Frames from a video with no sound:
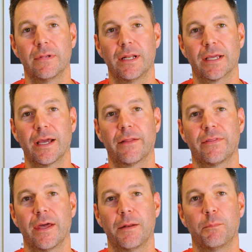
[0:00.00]
and I got
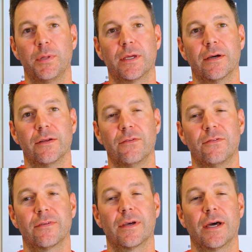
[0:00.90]
that
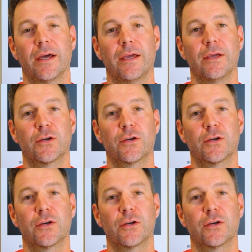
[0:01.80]
because I